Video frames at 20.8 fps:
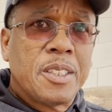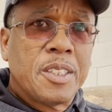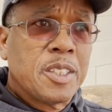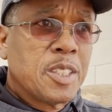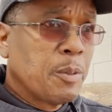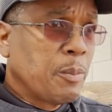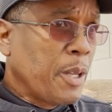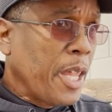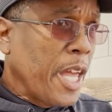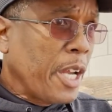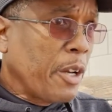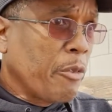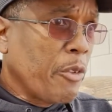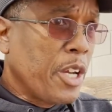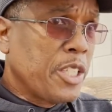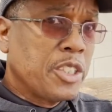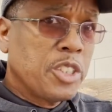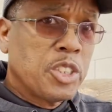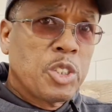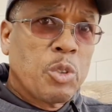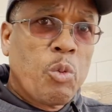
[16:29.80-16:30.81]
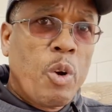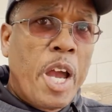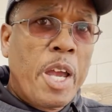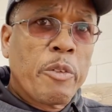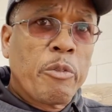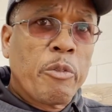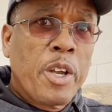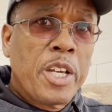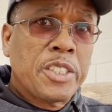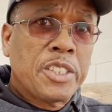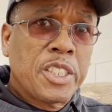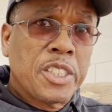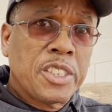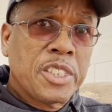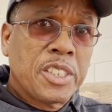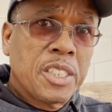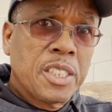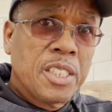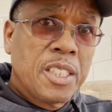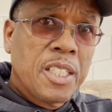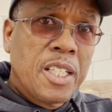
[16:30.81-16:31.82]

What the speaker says: The black races, the white races.